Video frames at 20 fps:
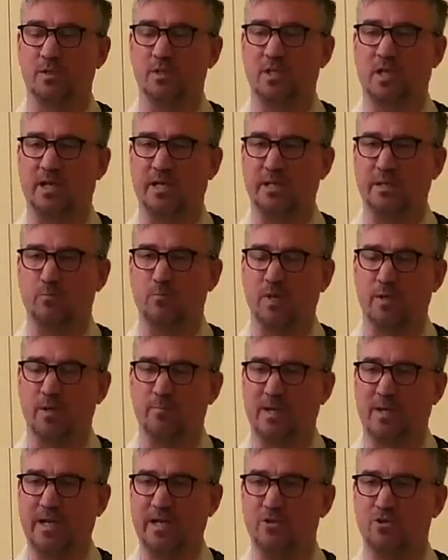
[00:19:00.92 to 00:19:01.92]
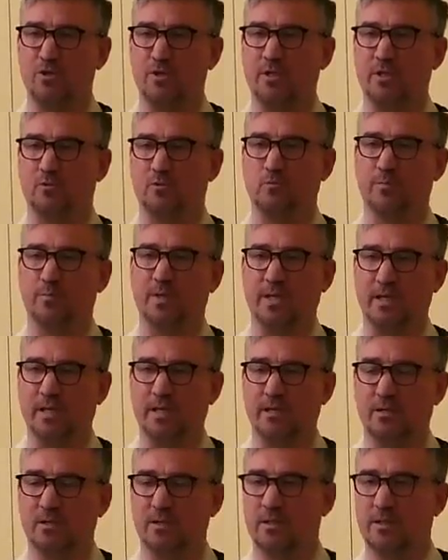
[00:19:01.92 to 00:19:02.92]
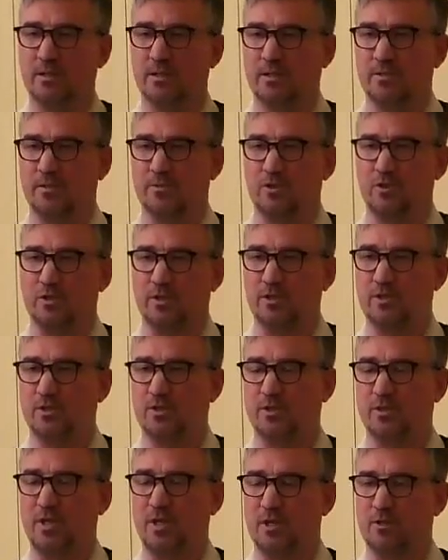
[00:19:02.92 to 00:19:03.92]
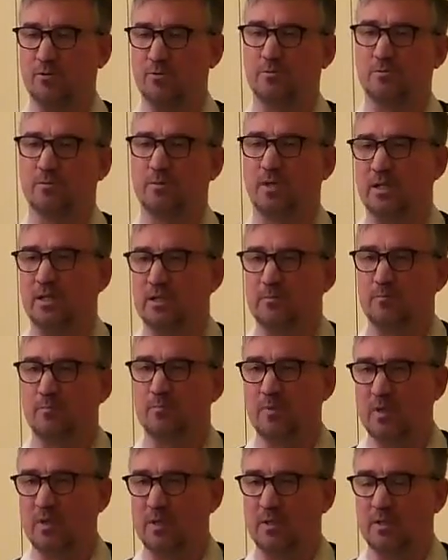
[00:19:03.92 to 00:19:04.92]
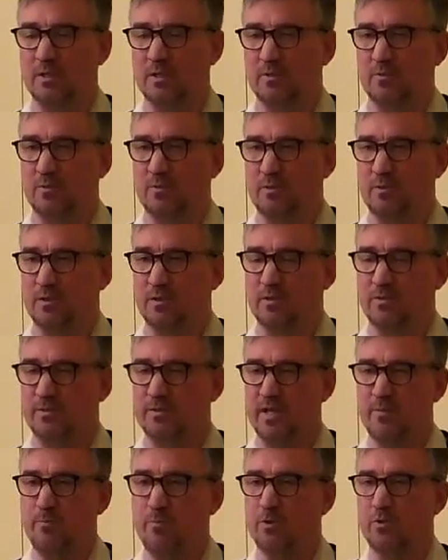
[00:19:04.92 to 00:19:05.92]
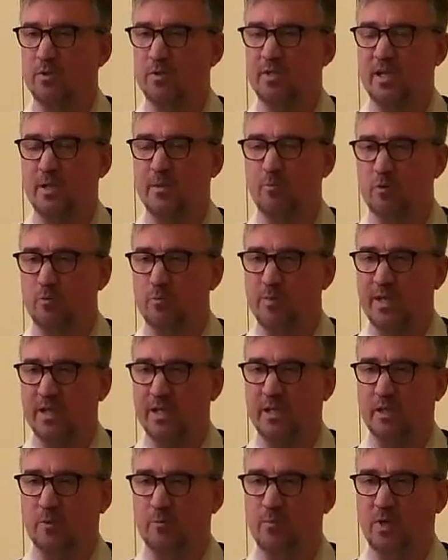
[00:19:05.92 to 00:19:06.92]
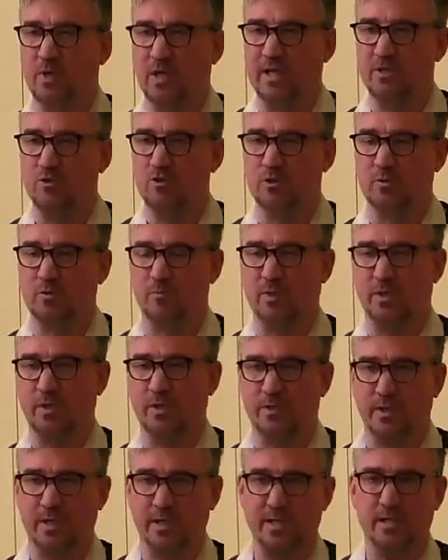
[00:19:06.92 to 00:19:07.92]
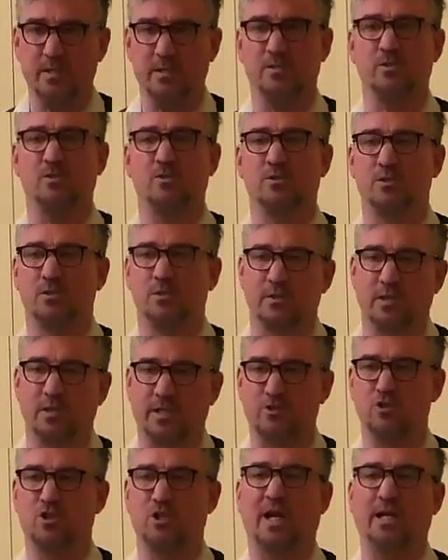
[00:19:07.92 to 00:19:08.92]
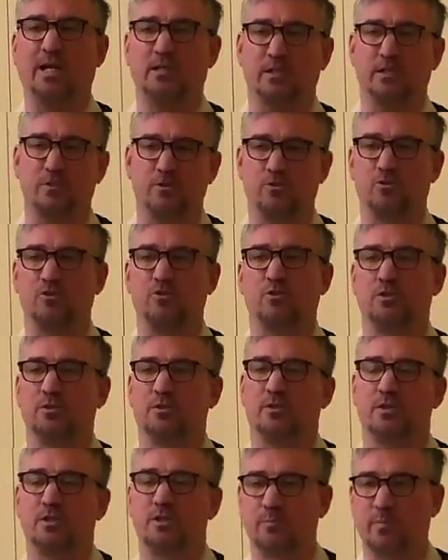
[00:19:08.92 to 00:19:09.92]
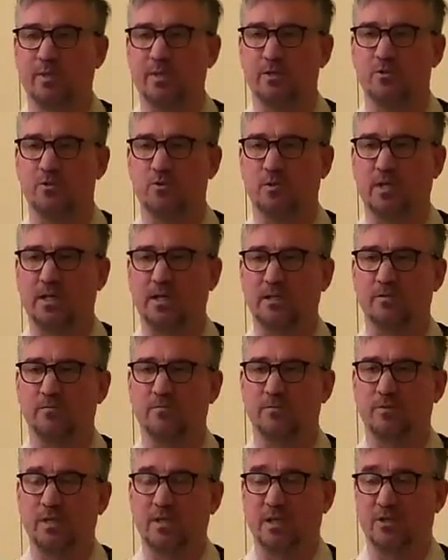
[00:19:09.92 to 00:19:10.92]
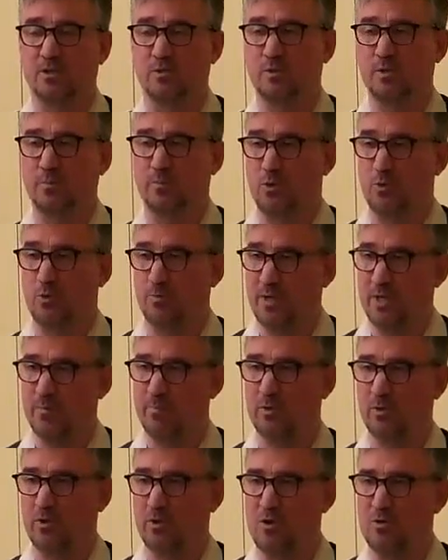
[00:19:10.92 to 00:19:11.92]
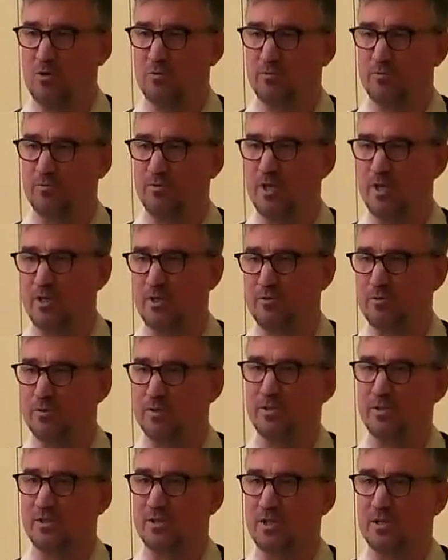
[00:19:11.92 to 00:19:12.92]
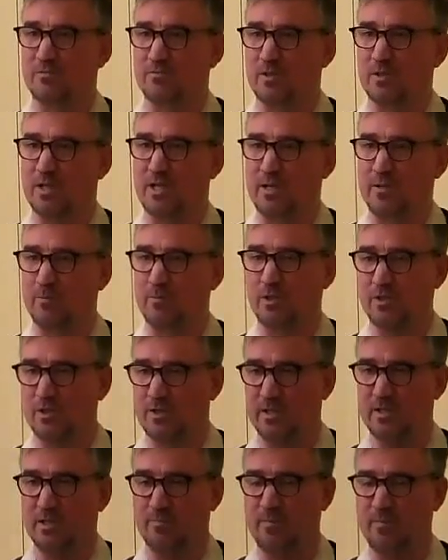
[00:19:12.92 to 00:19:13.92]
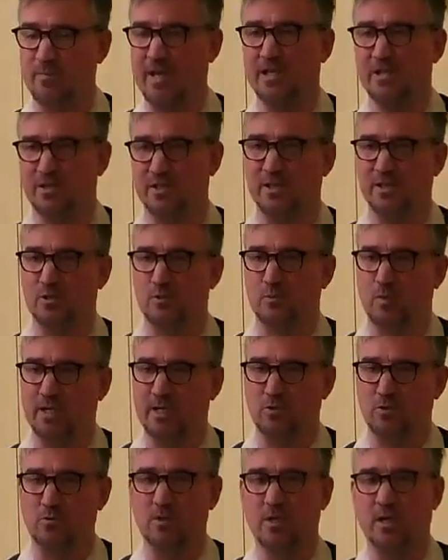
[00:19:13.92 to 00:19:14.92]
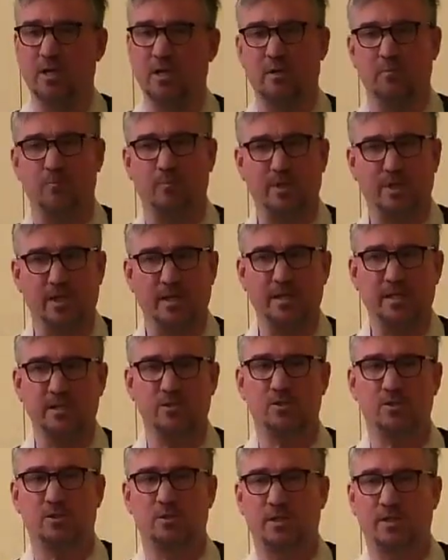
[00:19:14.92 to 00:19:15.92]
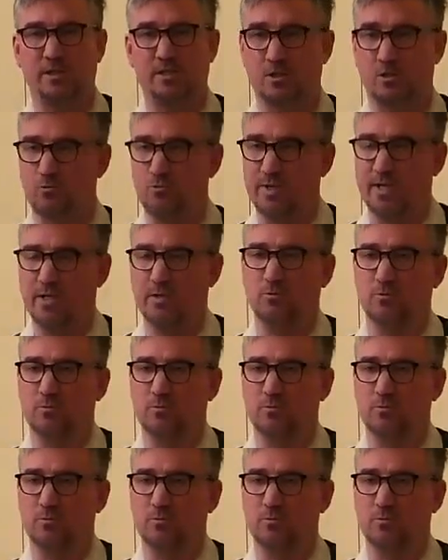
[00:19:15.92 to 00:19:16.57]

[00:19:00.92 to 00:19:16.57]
time. We imagine it will be just deeper and deeper meaning and pleasure. But there is a challenge to the spiritual life. I don't want to put people off, and stuff like that, because it is amazing as well. But it's a very